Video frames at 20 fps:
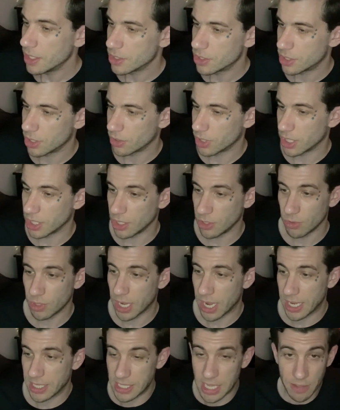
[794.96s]
so that you
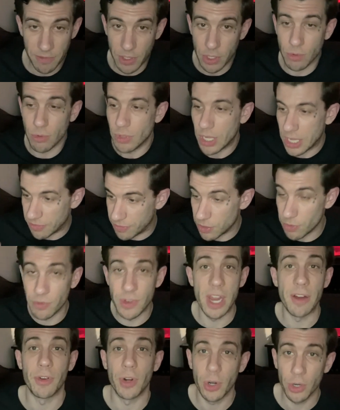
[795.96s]
guys, if you've
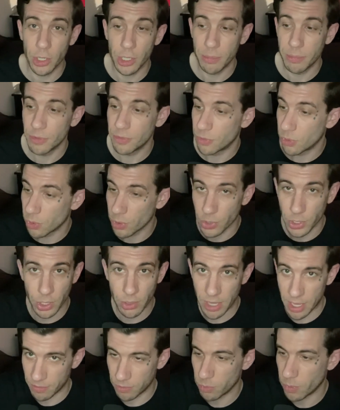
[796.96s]
never heard it before, you
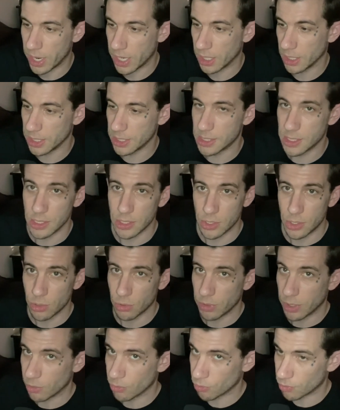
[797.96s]
have a way to listen
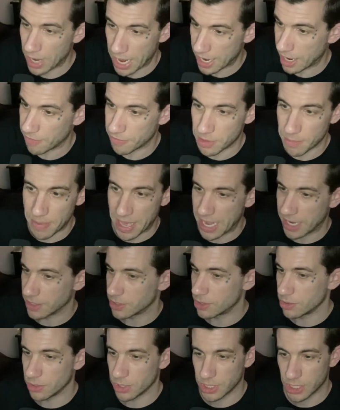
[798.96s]
to it right off the bat as
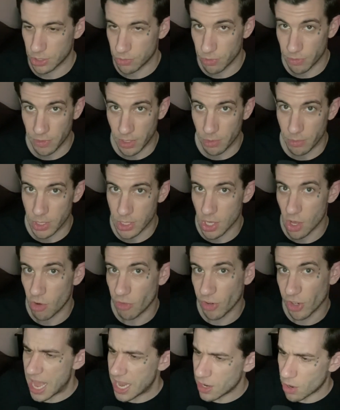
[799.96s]
soon as this review is
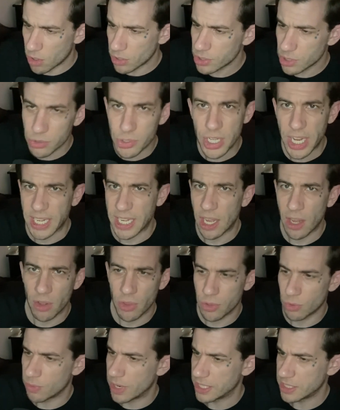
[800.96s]
over. And also check
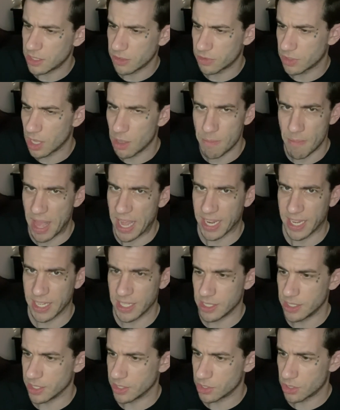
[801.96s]
out the rest of Comeback
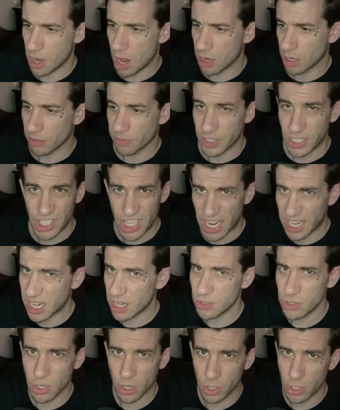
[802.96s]
Kid's discography. Check
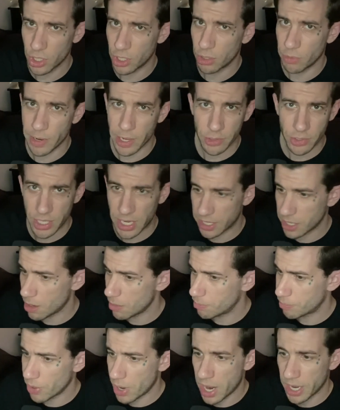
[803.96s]
out Turn It Around, check
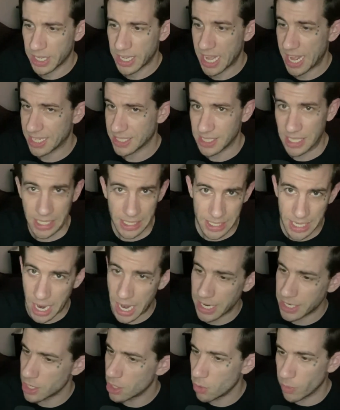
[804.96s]
out Broadcasting,
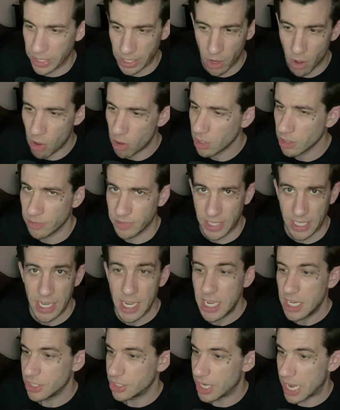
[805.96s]
Die Knowing, all of it.
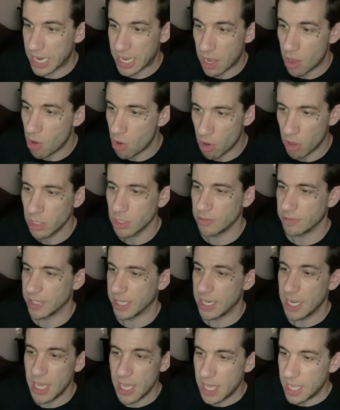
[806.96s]
Check out all of
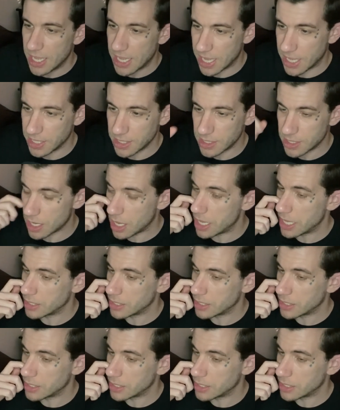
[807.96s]
it. It's